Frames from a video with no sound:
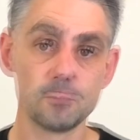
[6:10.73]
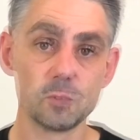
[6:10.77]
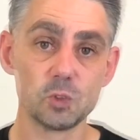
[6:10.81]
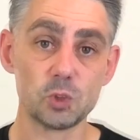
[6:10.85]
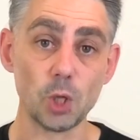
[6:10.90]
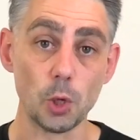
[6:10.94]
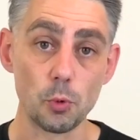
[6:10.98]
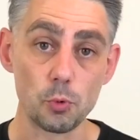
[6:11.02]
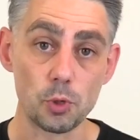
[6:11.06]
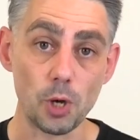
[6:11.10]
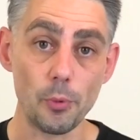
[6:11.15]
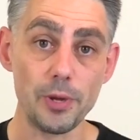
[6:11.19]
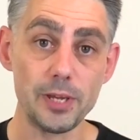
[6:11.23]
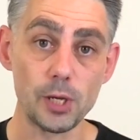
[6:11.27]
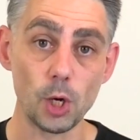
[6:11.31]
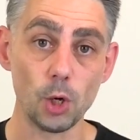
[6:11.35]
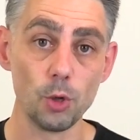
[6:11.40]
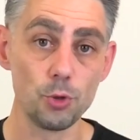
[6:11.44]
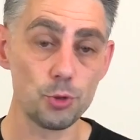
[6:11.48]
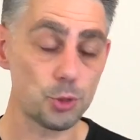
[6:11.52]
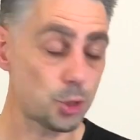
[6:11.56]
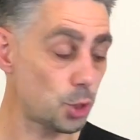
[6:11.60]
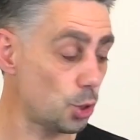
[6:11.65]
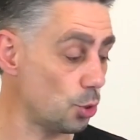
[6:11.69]
So going
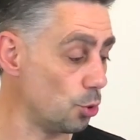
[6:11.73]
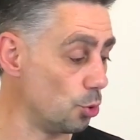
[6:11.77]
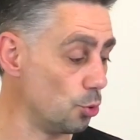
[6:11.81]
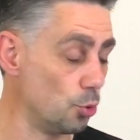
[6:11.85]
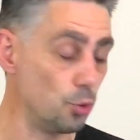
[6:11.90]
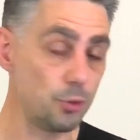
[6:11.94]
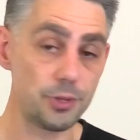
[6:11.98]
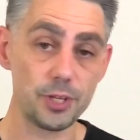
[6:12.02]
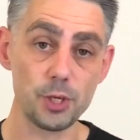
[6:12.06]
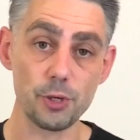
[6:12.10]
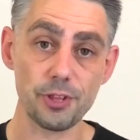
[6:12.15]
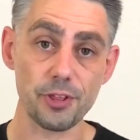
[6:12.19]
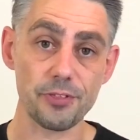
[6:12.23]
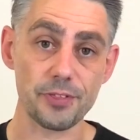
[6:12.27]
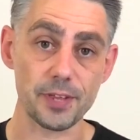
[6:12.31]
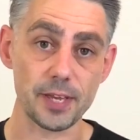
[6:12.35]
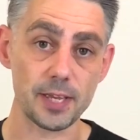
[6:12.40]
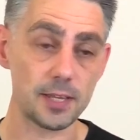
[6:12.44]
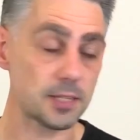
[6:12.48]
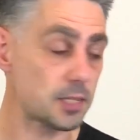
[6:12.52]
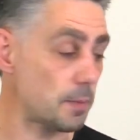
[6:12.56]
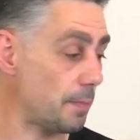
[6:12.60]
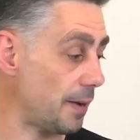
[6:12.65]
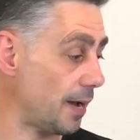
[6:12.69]
on to the other
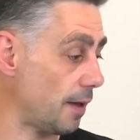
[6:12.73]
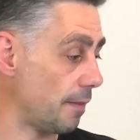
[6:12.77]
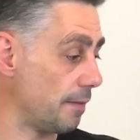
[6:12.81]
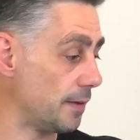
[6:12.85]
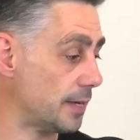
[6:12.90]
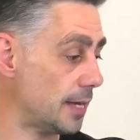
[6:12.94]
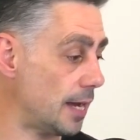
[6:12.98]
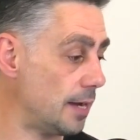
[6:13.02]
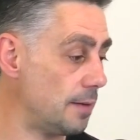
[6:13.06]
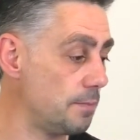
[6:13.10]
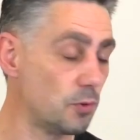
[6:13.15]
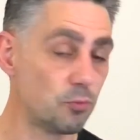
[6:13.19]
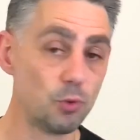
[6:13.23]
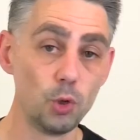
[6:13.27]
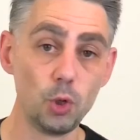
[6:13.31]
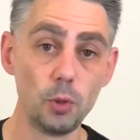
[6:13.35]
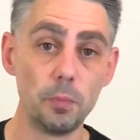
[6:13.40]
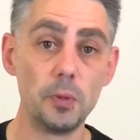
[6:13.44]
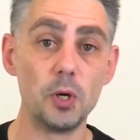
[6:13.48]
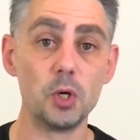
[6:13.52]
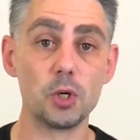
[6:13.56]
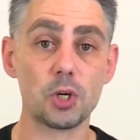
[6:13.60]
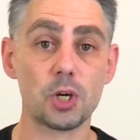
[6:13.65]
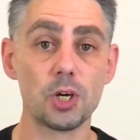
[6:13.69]
things about the game, the
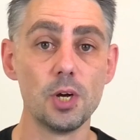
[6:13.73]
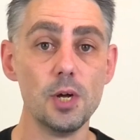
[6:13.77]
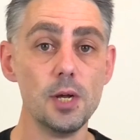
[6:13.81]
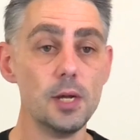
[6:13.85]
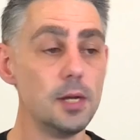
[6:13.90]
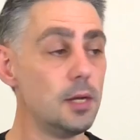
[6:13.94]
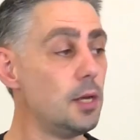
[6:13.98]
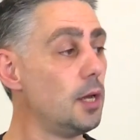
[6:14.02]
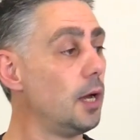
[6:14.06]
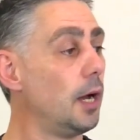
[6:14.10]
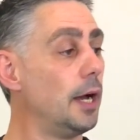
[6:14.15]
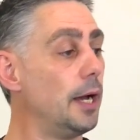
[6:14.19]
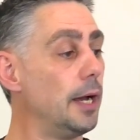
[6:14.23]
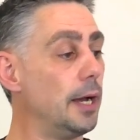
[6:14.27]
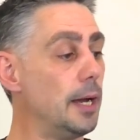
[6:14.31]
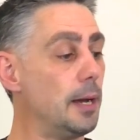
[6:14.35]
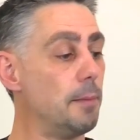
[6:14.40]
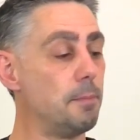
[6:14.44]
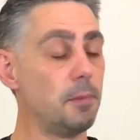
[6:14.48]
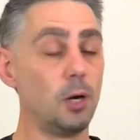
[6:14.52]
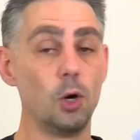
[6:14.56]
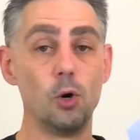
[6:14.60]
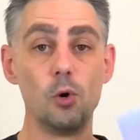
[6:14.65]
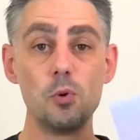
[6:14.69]
rulebook.
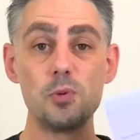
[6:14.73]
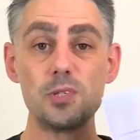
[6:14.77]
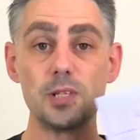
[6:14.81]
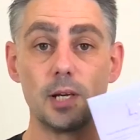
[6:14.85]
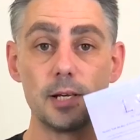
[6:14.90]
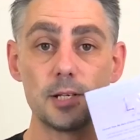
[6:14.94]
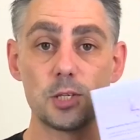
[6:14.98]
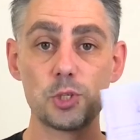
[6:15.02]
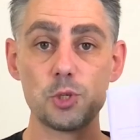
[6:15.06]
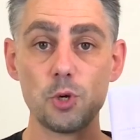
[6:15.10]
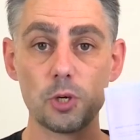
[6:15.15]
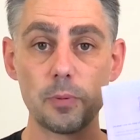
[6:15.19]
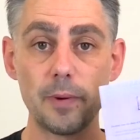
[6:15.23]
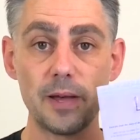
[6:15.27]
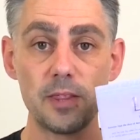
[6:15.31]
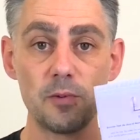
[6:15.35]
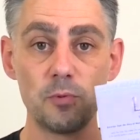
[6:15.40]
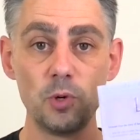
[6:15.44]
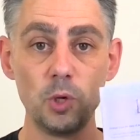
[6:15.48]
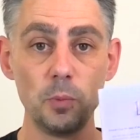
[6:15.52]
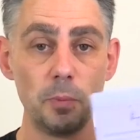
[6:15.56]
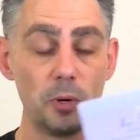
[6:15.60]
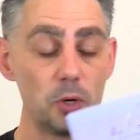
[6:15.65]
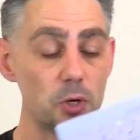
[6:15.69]
Um, always like to talk about the
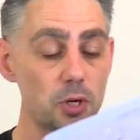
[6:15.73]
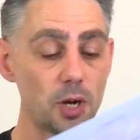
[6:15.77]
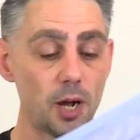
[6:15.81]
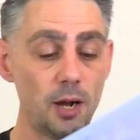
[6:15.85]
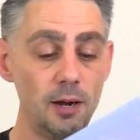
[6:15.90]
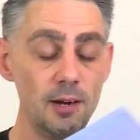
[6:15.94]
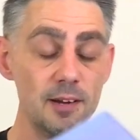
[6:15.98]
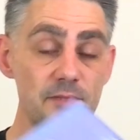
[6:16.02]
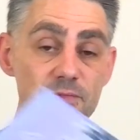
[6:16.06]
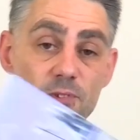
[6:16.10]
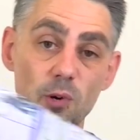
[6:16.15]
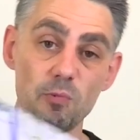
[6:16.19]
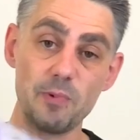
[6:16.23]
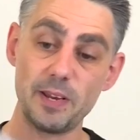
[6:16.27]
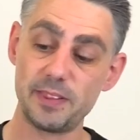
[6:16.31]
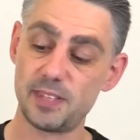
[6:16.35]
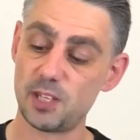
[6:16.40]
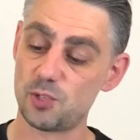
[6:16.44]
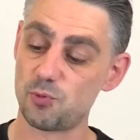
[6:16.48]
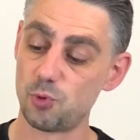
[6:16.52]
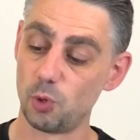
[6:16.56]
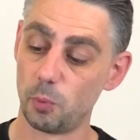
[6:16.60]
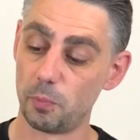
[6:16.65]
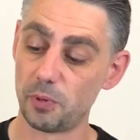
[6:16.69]
rulebook. I've not read
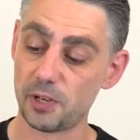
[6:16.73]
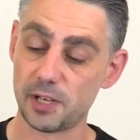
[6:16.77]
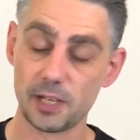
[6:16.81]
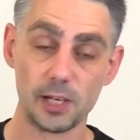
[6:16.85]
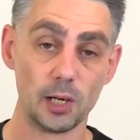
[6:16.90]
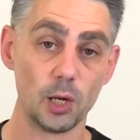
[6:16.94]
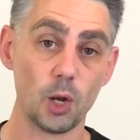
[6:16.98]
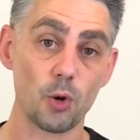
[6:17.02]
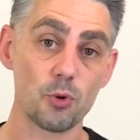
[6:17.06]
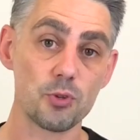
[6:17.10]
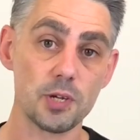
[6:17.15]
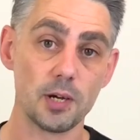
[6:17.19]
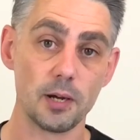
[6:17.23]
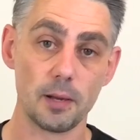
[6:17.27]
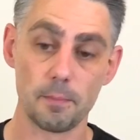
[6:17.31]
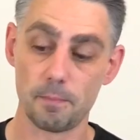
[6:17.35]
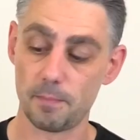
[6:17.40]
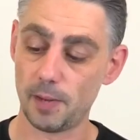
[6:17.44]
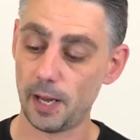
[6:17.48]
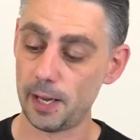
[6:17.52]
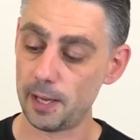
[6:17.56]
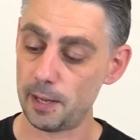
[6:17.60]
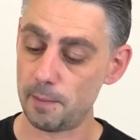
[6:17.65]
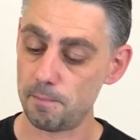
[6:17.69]
this rulebook in a long
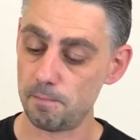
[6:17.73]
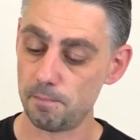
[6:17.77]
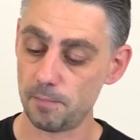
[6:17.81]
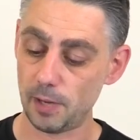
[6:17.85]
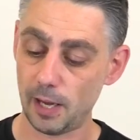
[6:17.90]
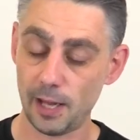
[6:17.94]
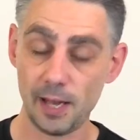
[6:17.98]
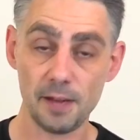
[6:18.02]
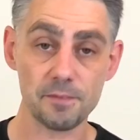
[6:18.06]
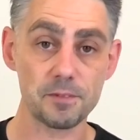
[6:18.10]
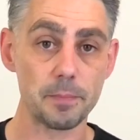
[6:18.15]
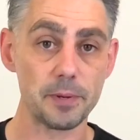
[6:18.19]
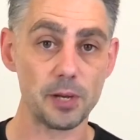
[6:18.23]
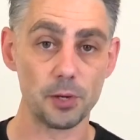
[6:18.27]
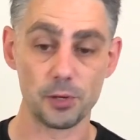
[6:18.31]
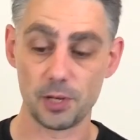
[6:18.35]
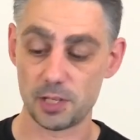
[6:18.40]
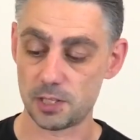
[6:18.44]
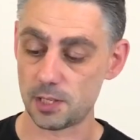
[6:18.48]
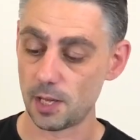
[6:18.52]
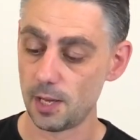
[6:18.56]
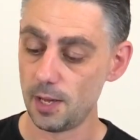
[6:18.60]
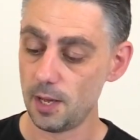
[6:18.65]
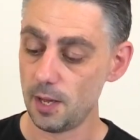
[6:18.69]
time, um, I have to be
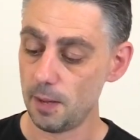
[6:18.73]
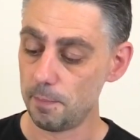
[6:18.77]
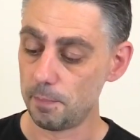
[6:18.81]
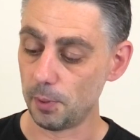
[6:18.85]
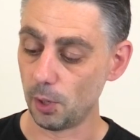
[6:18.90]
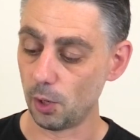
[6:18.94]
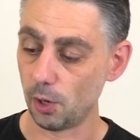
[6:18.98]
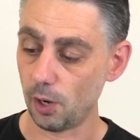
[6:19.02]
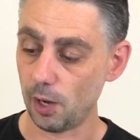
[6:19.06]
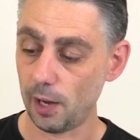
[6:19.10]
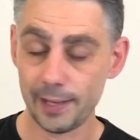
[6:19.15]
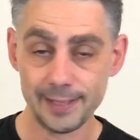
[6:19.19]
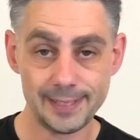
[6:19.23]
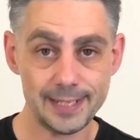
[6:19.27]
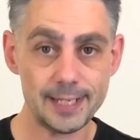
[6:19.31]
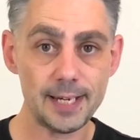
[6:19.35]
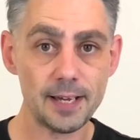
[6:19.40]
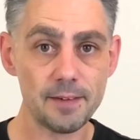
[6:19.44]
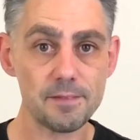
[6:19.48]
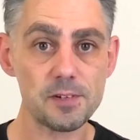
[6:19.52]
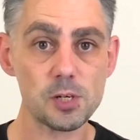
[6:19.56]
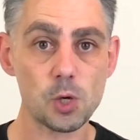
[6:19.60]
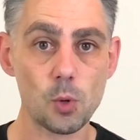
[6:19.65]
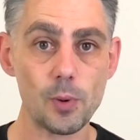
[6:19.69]
honest, but I did
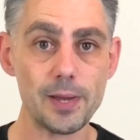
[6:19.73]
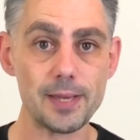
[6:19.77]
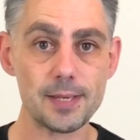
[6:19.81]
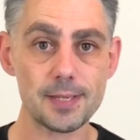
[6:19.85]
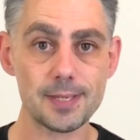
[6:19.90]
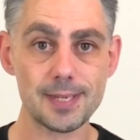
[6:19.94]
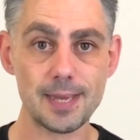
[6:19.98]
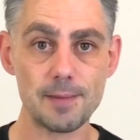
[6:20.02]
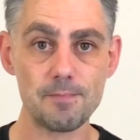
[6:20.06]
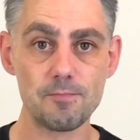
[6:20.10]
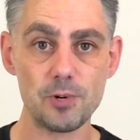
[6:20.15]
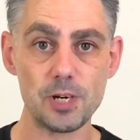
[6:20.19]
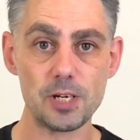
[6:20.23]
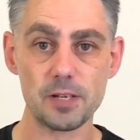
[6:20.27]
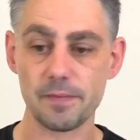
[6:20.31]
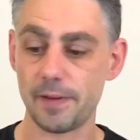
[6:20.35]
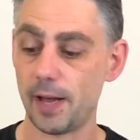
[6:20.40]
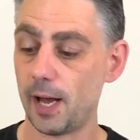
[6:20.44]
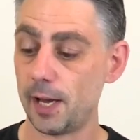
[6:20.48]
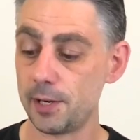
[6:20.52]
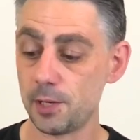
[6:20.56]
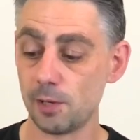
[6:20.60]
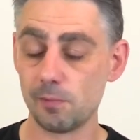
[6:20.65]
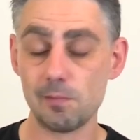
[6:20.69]
have a quick skim read of
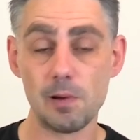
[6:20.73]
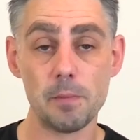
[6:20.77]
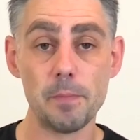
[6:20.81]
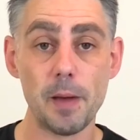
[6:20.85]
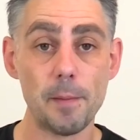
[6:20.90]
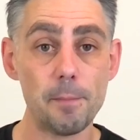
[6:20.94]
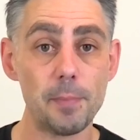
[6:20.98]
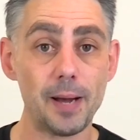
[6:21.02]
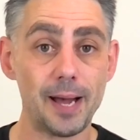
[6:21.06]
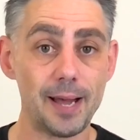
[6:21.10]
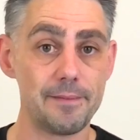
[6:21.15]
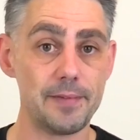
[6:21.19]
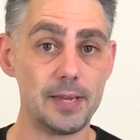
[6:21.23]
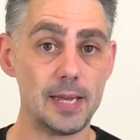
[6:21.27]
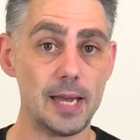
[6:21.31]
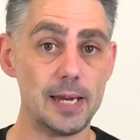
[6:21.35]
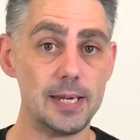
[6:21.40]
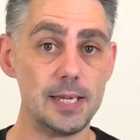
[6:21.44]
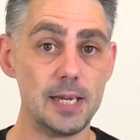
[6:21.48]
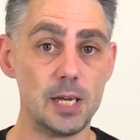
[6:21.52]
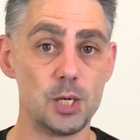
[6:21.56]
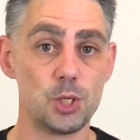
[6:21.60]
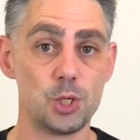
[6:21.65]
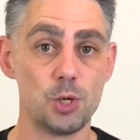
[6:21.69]
it. I don't remember having
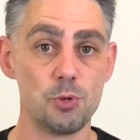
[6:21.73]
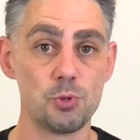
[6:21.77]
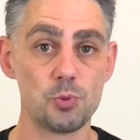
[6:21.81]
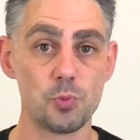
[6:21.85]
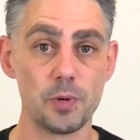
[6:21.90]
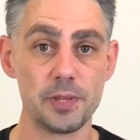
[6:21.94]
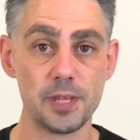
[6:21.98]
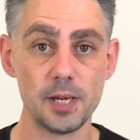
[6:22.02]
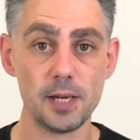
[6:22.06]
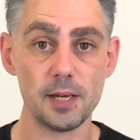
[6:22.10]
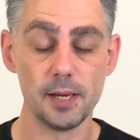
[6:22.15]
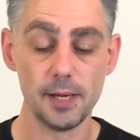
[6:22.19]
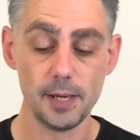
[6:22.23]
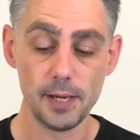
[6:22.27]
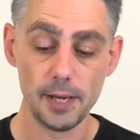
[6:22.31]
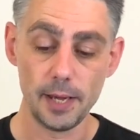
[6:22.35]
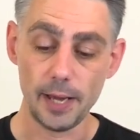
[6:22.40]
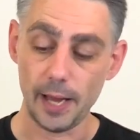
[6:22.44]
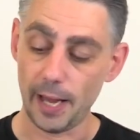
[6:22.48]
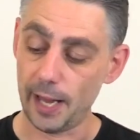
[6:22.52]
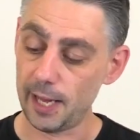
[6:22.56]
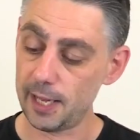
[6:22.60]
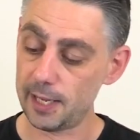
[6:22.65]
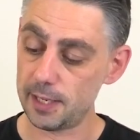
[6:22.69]
any issues with it,
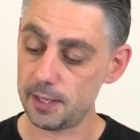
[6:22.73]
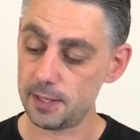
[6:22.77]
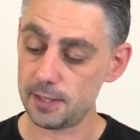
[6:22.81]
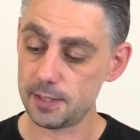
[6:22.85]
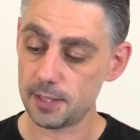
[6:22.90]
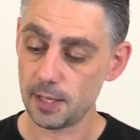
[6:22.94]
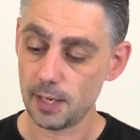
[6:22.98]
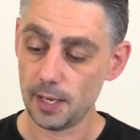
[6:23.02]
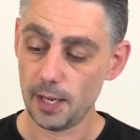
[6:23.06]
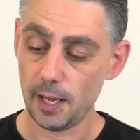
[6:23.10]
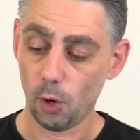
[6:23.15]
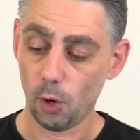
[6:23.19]
and